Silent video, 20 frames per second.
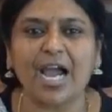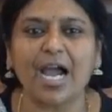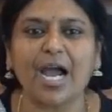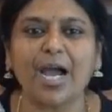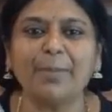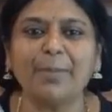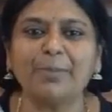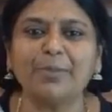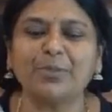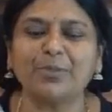
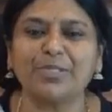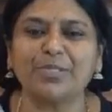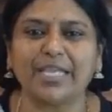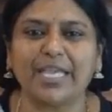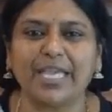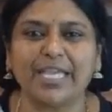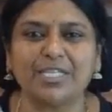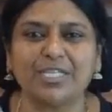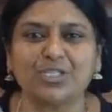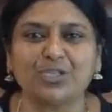up to the
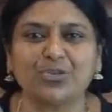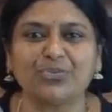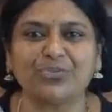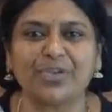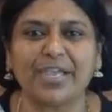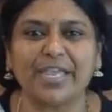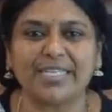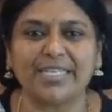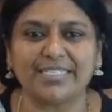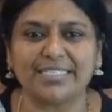age of
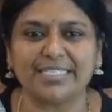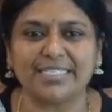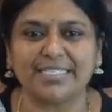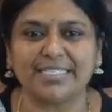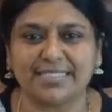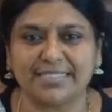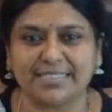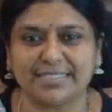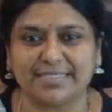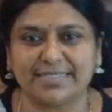18
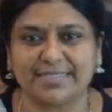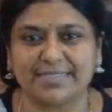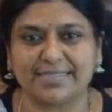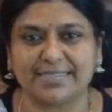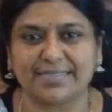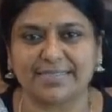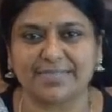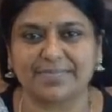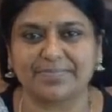years.